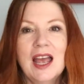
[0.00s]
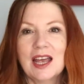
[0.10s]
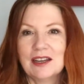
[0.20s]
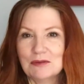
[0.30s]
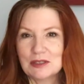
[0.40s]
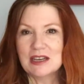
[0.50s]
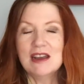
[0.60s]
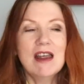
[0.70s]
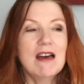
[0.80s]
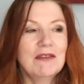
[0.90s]
And I was
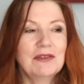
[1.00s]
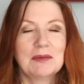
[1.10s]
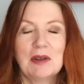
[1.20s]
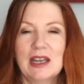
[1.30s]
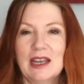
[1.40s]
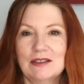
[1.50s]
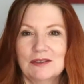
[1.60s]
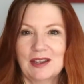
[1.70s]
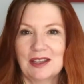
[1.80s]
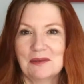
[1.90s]
laughing my head
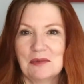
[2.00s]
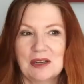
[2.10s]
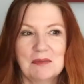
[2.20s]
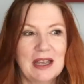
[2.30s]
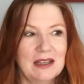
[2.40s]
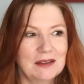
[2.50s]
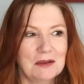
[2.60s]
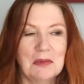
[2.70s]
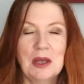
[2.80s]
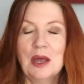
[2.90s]
off at them when I made
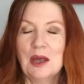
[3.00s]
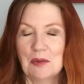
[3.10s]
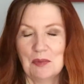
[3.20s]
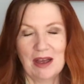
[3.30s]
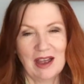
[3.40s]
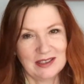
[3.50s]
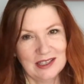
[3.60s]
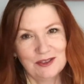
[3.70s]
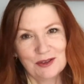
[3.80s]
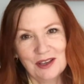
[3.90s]
them, but I
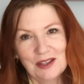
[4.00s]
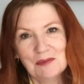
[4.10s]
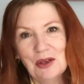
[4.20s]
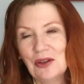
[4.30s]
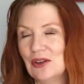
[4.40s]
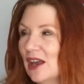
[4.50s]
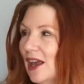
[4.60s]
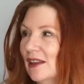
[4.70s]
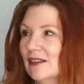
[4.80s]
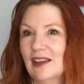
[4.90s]
did try them on
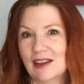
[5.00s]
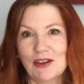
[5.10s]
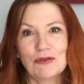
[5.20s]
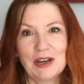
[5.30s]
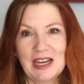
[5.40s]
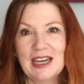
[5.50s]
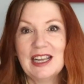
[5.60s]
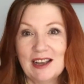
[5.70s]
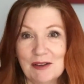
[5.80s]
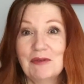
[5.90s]
and they are really
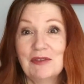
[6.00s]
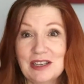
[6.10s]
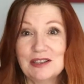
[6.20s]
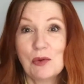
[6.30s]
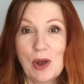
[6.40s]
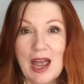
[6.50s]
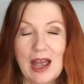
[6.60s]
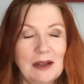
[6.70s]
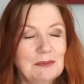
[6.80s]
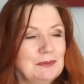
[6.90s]
comfy to
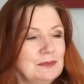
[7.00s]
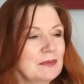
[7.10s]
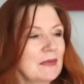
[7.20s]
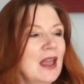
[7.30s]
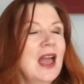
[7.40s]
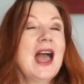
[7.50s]
wear.